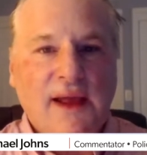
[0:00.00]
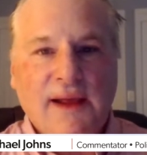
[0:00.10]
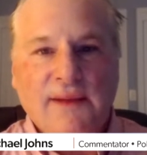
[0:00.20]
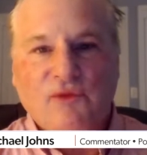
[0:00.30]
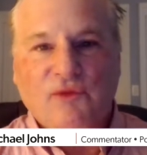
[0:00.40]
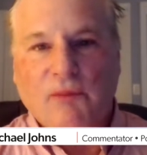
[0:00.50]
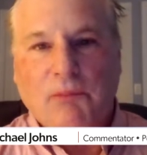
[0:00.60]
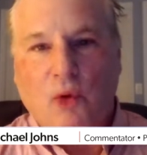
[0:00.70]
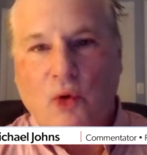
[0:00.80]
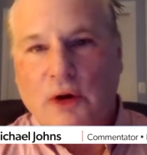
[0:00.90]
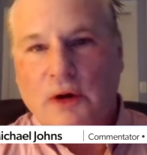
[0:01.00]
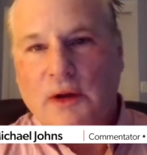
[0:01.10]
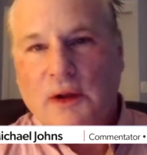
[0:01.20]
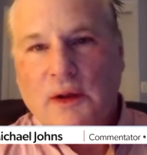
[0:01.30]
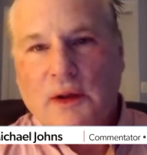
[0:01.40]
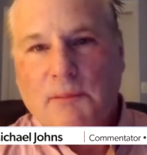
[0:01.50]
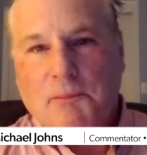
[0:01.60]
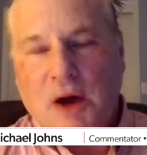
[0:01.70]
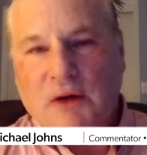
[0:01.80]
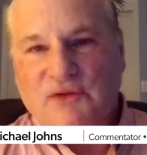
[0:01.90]
and support
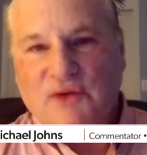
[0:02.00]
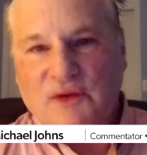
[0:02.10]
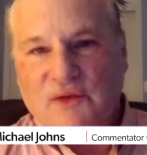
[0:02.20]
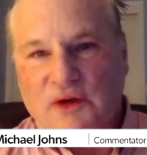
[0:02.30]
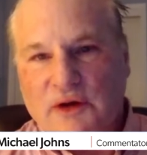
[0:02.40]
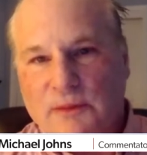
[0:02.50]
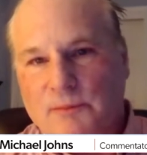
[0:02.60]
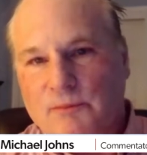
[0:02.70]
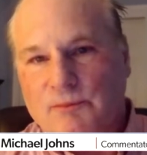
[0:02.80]
policies that are,